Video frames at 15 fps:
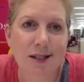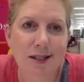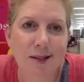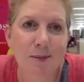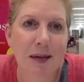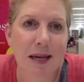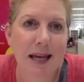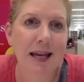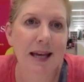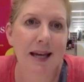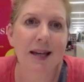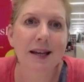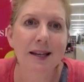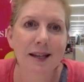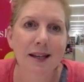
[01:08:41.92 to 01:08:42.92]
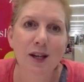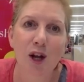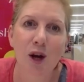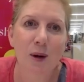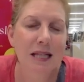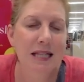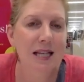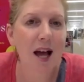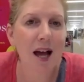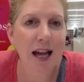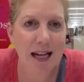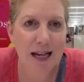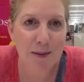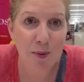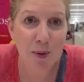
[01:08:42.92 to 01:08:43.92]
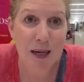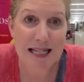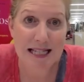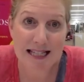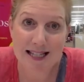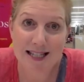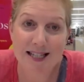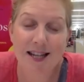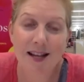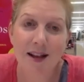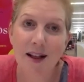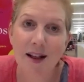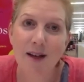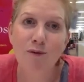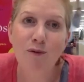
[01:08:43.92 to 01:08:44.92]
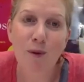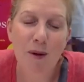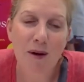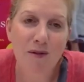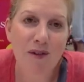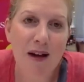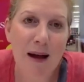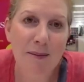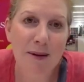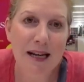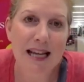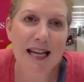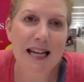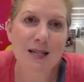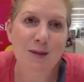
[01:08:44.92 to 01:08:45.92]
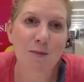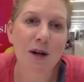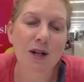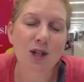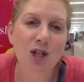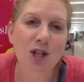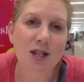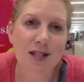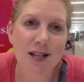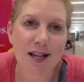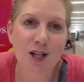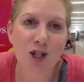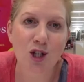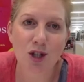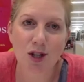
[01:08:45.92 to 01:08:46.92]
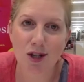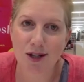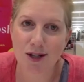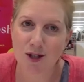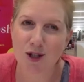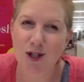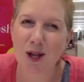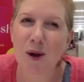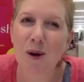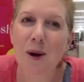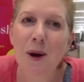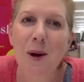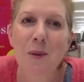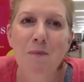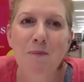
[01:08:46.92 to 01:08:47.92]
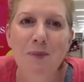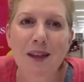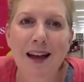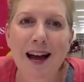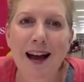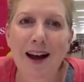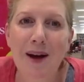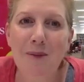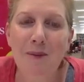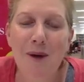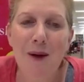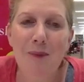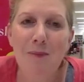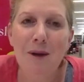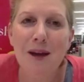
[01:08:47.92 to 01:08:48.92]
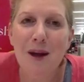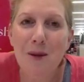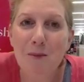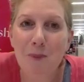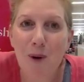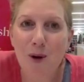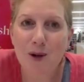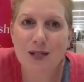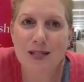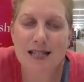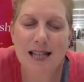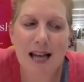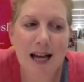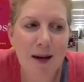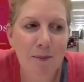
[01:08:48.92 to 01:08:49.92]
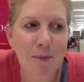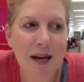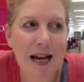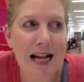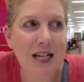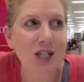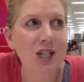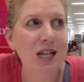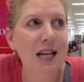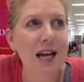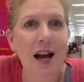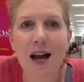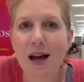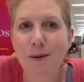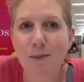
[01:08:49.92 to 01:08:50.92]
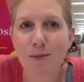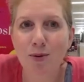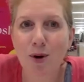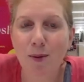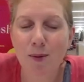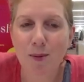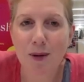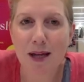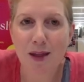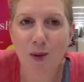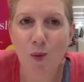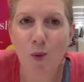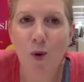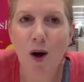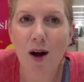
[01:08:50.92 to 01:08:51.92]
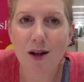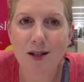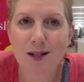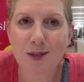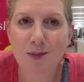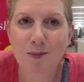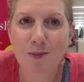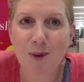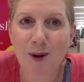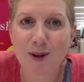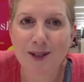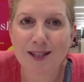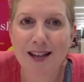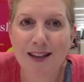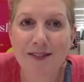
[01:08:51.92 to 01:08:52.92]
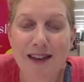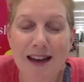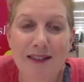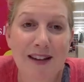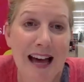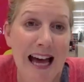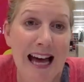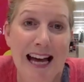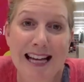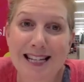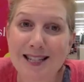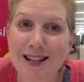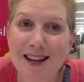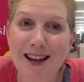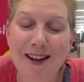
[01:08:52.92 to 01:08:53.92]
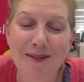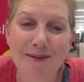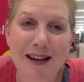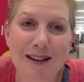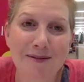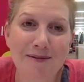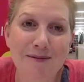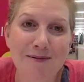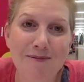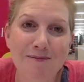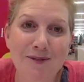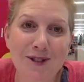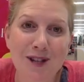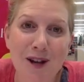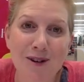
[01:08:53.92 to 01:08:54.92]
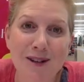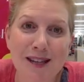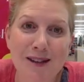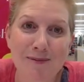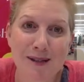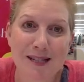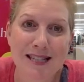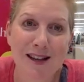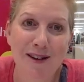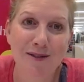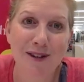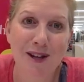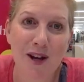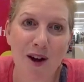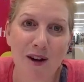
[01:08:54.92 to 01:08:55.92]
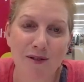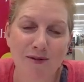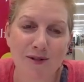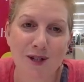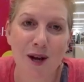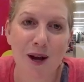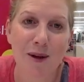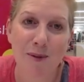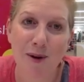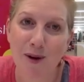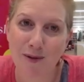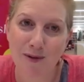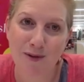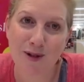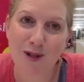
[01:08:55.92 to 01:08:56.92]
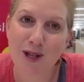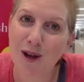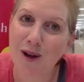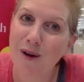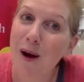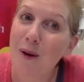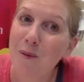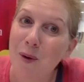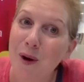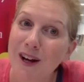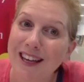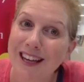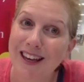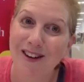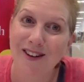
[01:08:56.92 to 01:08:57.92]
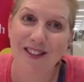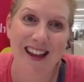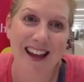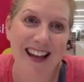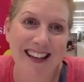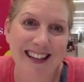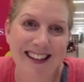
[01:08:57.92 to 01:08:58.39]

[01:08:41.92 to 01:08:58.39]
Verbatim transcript: being, entirely present for my family as much as I should. So I'm my own boss, but actually I am probably the worst boss I've ever had, and don't give myself enough time off. So I'm working on that.